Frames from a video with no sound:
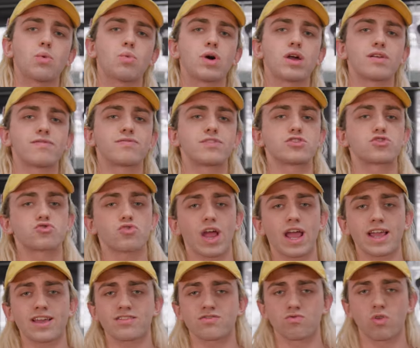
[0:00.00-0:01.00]
at one of the
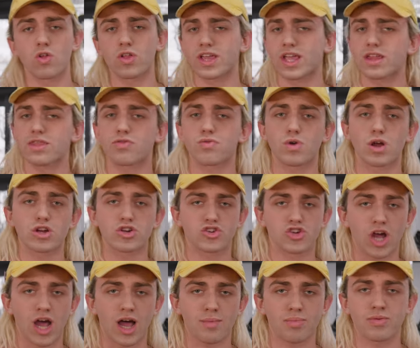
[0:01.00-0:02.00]
trikes rolling in through our
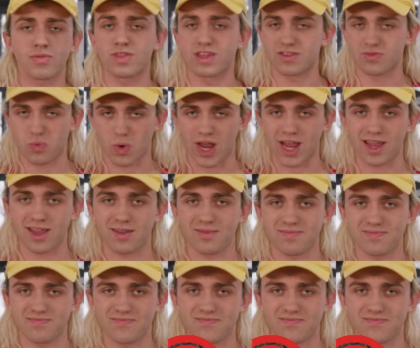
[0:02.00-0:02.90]
shop this week.